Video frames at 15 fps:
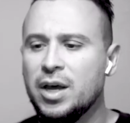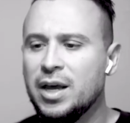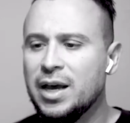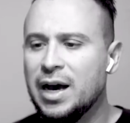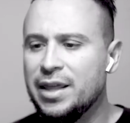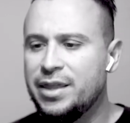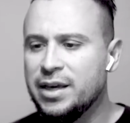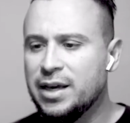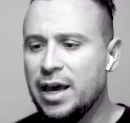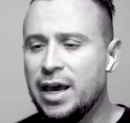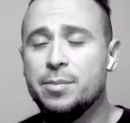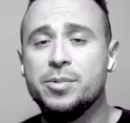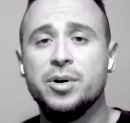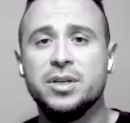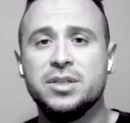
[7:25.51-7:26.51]
I think I am
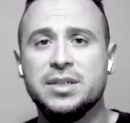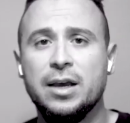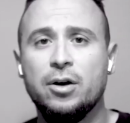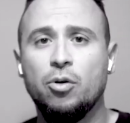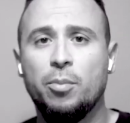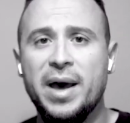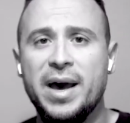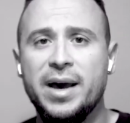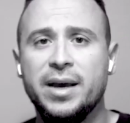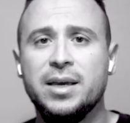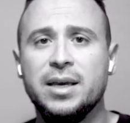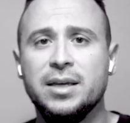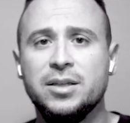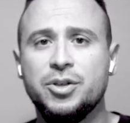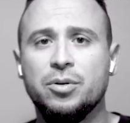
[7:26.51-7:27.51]
going to cycle back
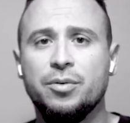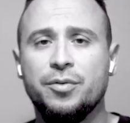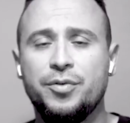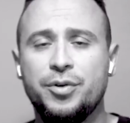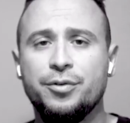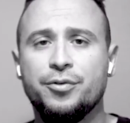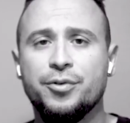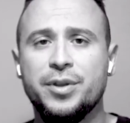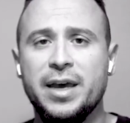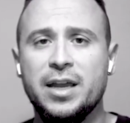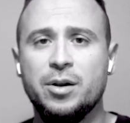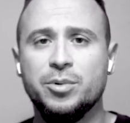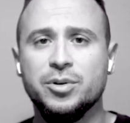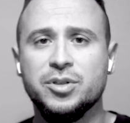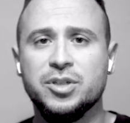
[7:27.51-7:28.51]
and do a review for the
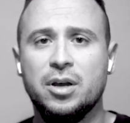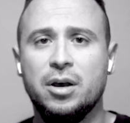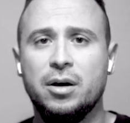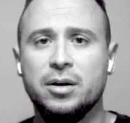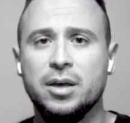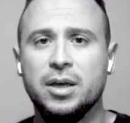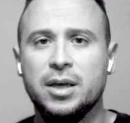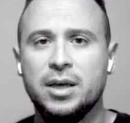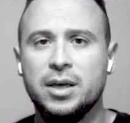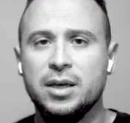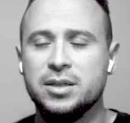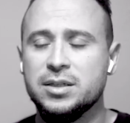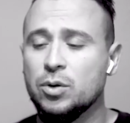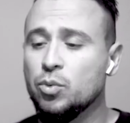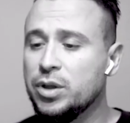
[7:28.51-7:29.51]
Animal song
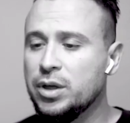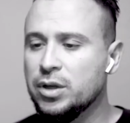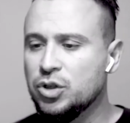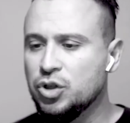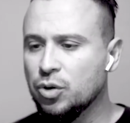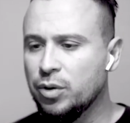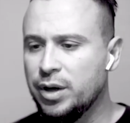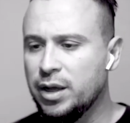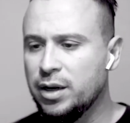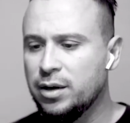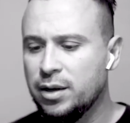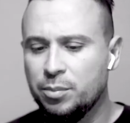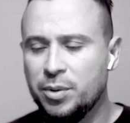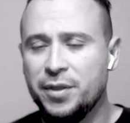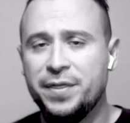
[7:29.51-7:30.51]
because I really enjoyed it.
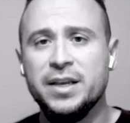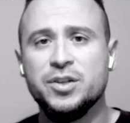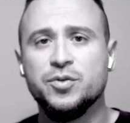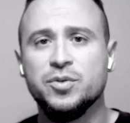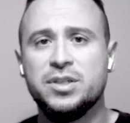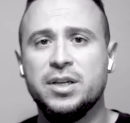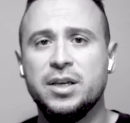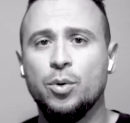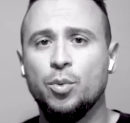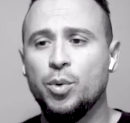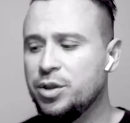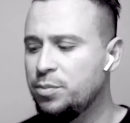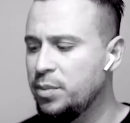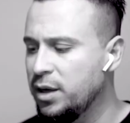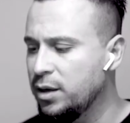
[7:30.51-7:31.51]
But thanks for sticking
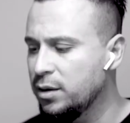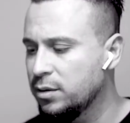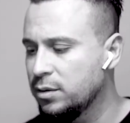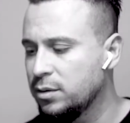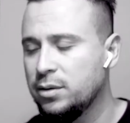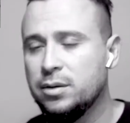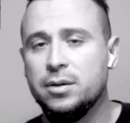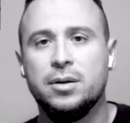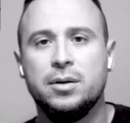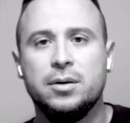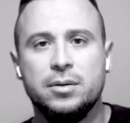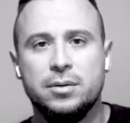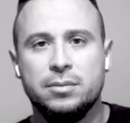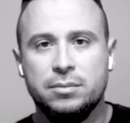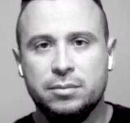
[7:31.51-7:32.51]
with me.
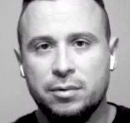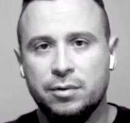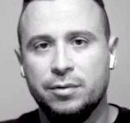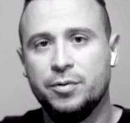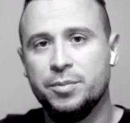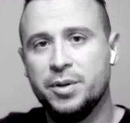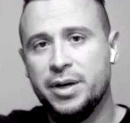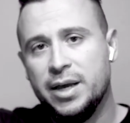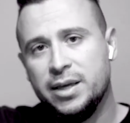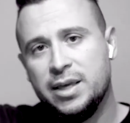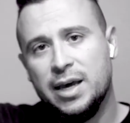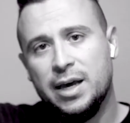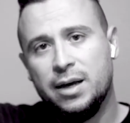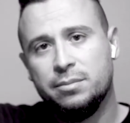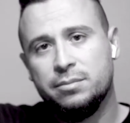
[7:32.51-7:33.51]
From the
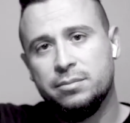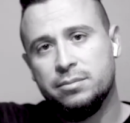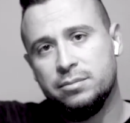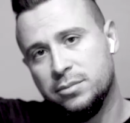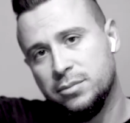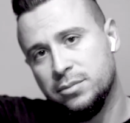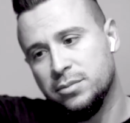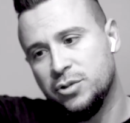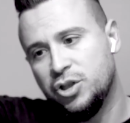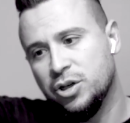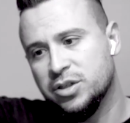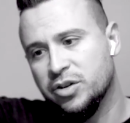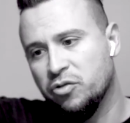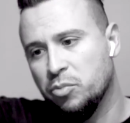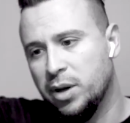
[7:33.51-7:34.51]
Nightcap,
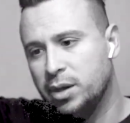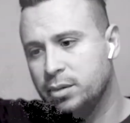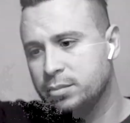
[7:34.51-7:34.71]
cheers, everybody.